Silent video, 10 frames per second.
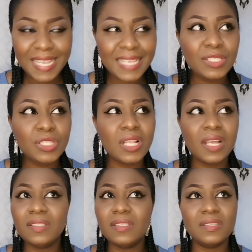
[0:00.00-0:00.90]
It's
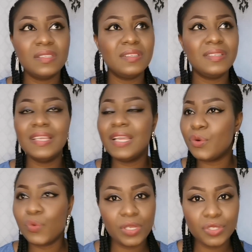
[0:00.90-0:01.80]
not a
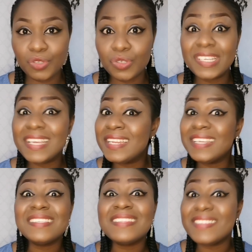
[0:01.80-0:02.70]
question. It
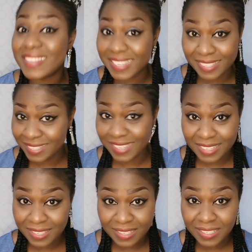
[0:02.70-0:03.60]
is a
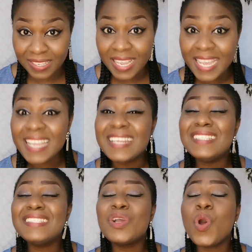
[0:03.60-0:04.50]
necessity. It
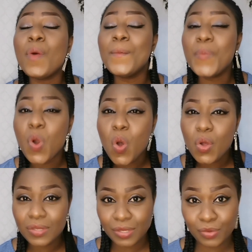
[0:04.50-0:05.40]
is
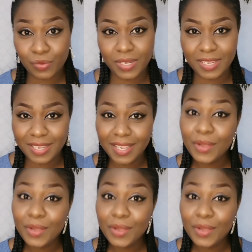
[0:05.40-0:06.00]
compulsory.